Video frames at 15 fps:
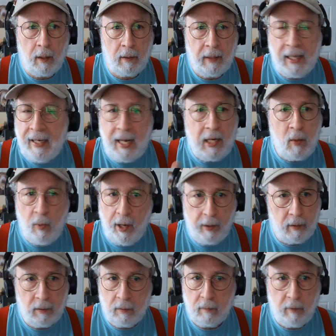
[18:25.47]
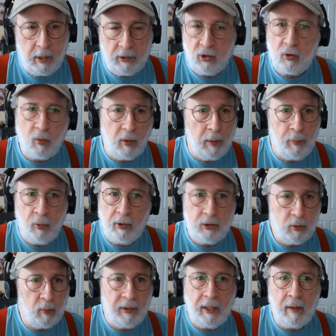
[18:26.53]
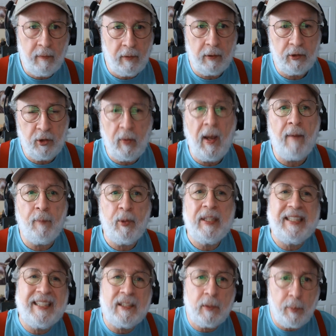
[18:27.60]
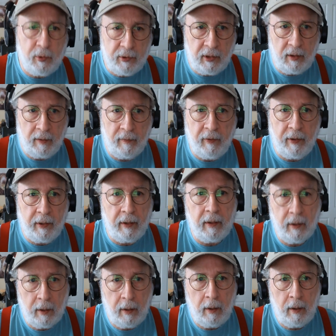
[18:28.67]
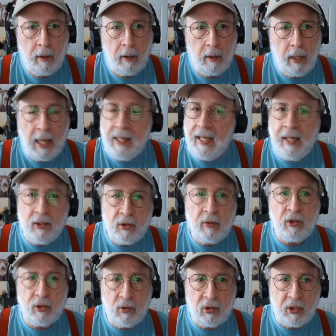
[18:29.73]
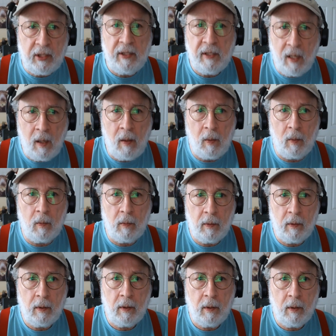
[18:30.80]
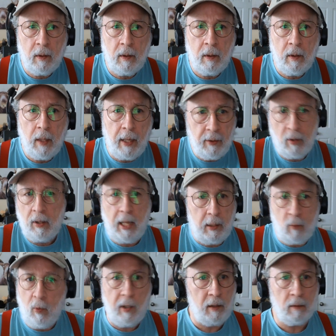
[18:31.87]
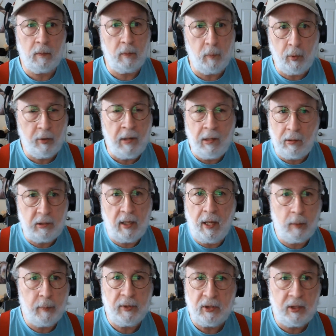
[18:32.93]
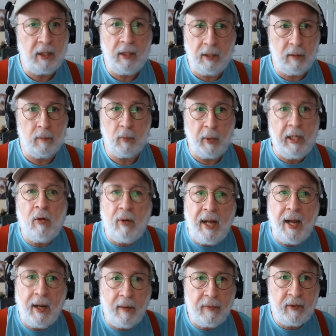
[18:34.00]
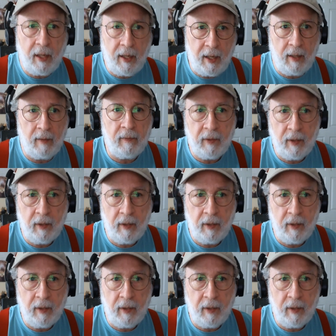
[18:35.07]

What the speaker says: in any way, right? Story points or whatever. Do you have predictable delivery? And the answer is usually no. And they're like, well, we're an autonomous team. We don't have to have,